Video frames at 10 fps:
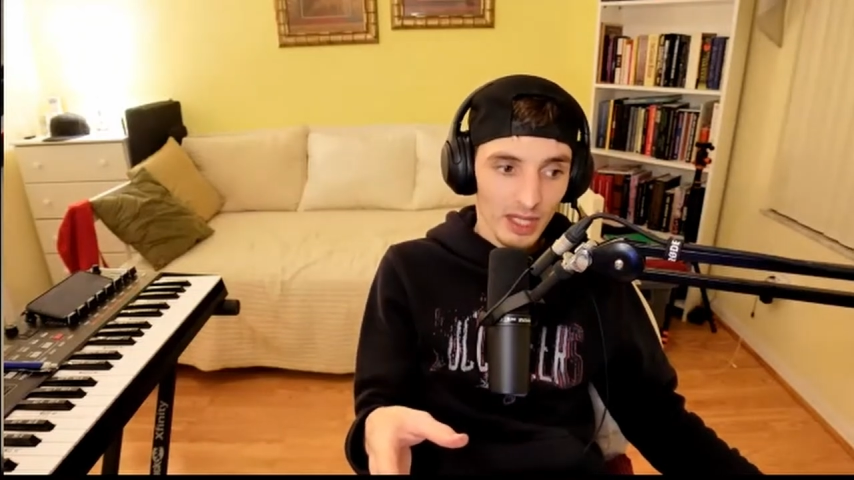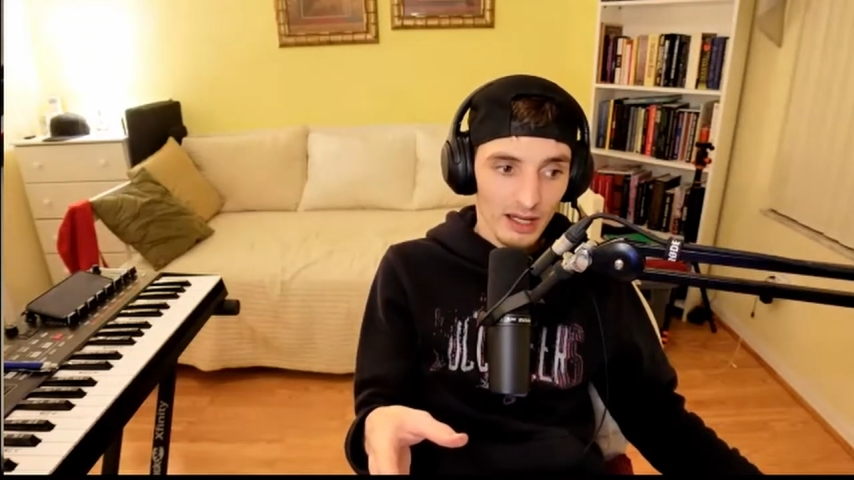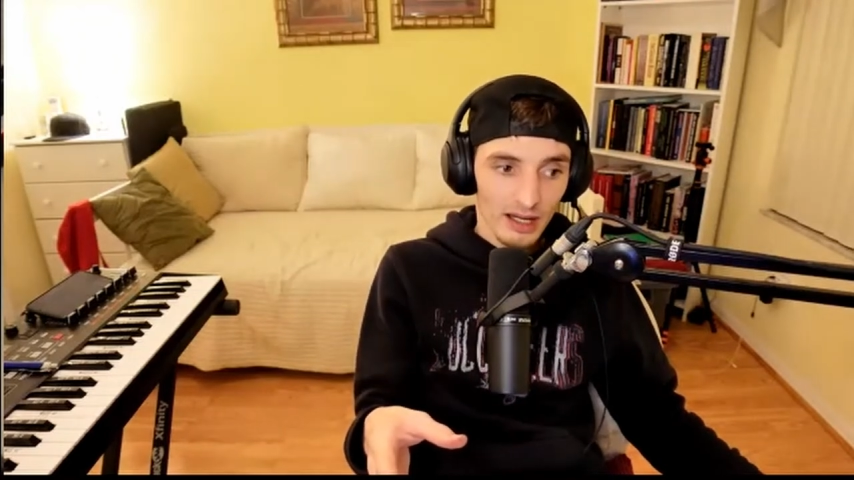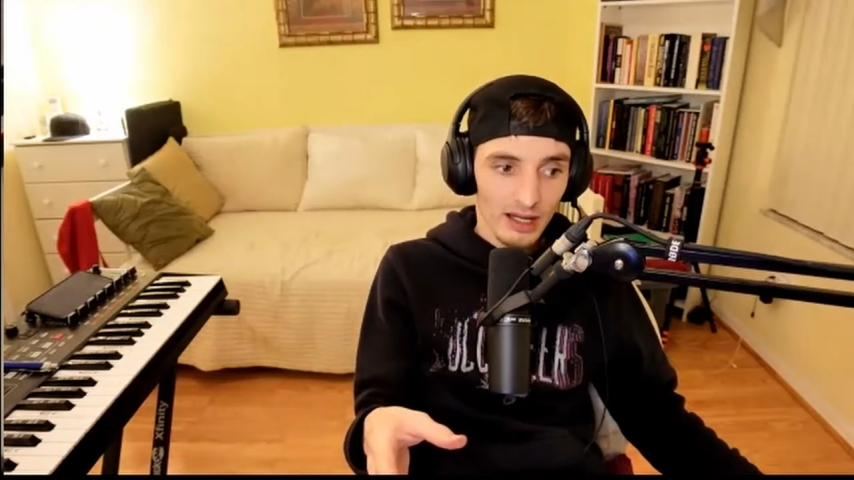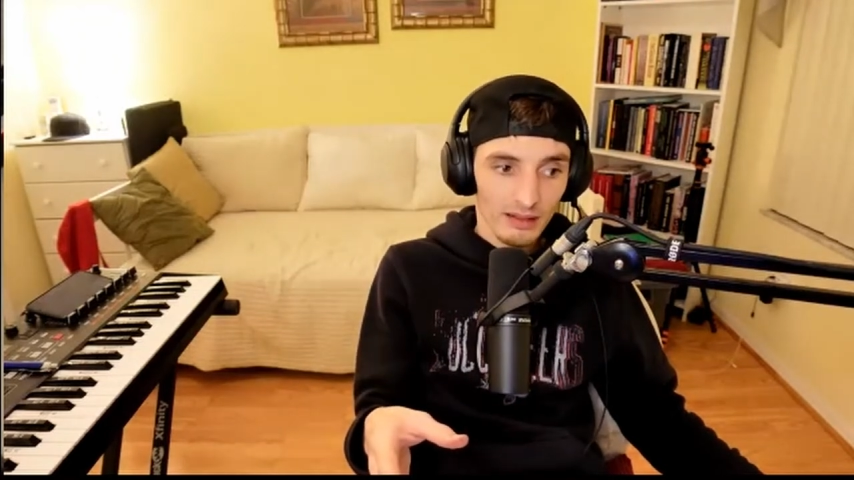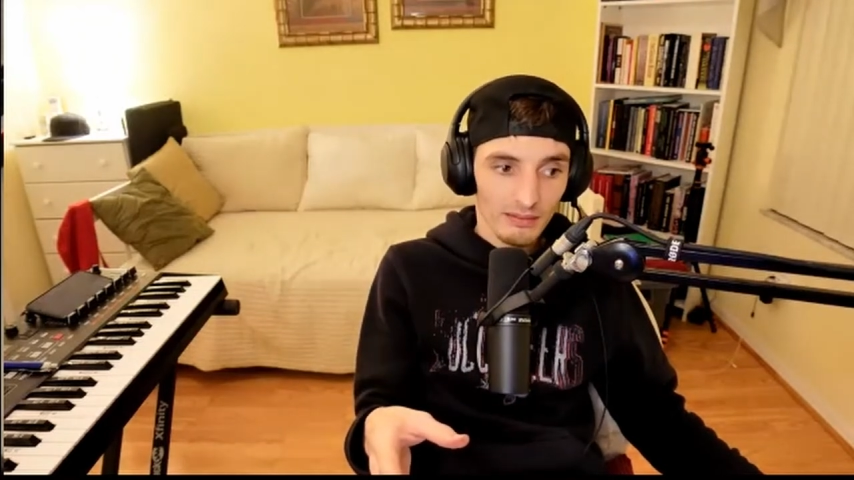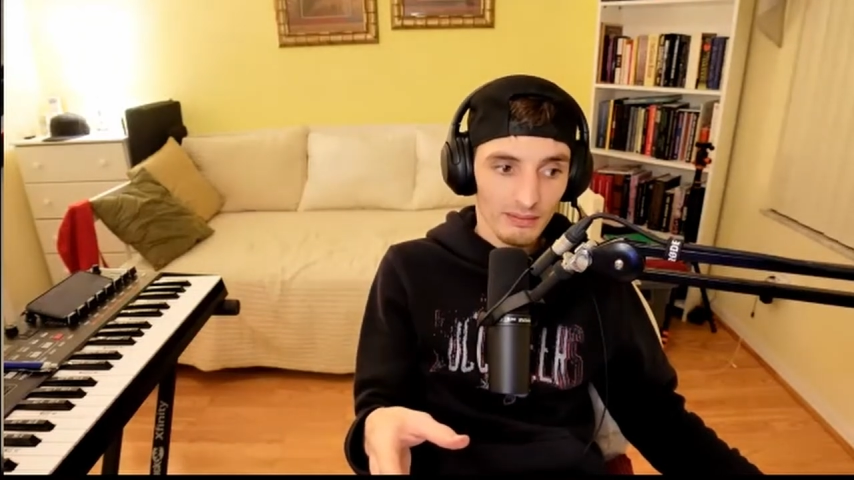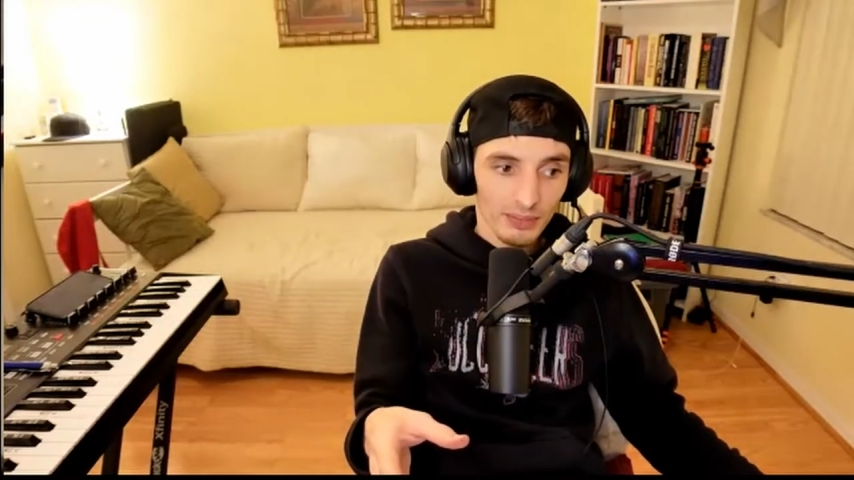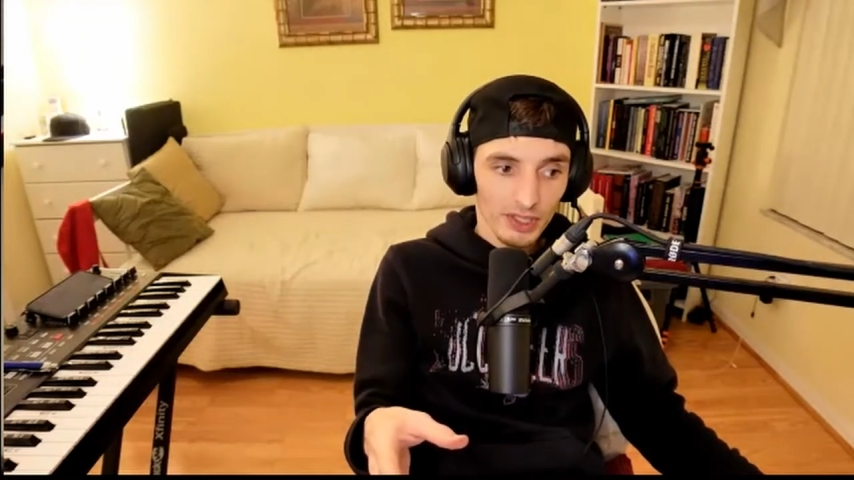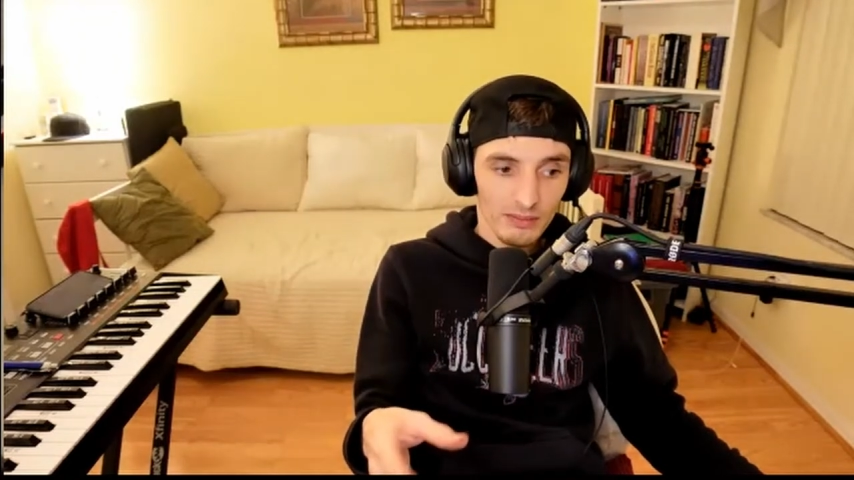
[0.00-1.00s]

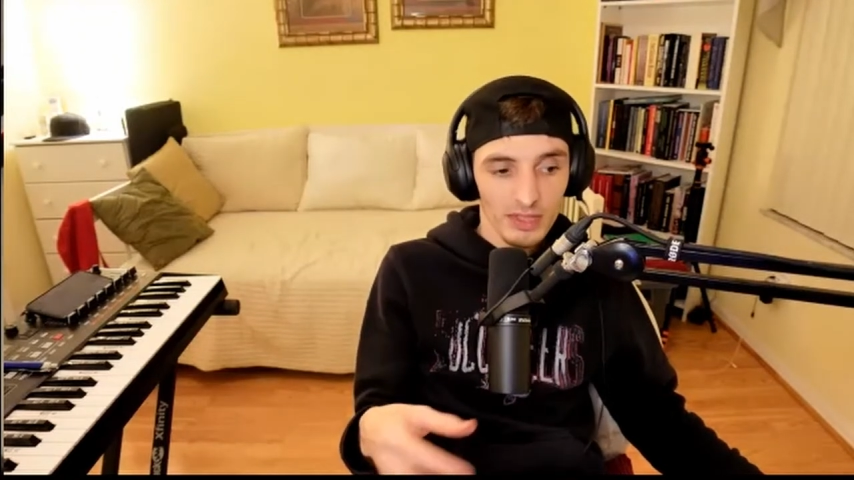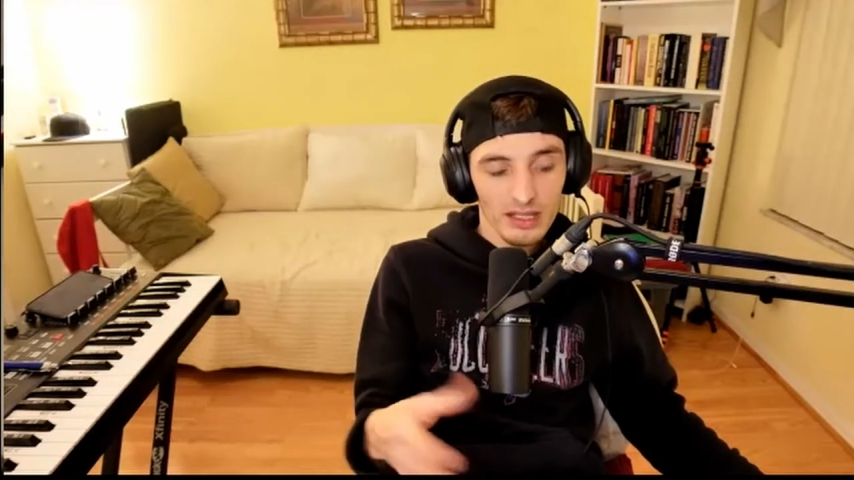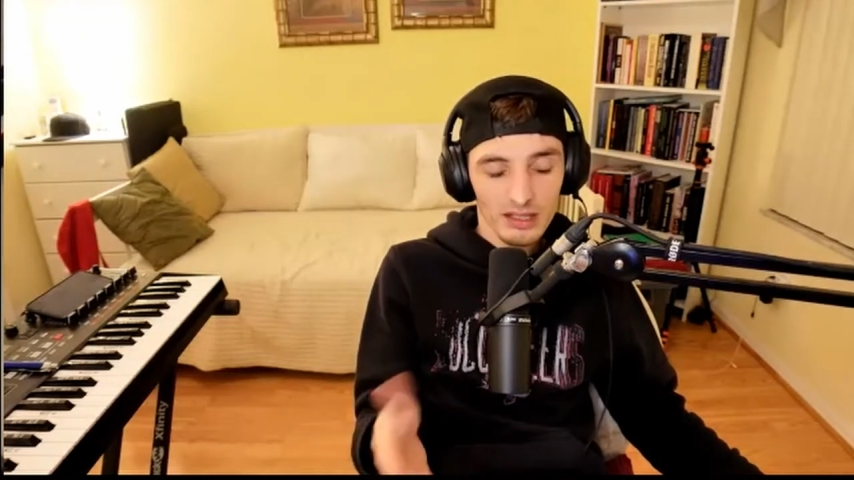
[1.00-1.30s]
But to me,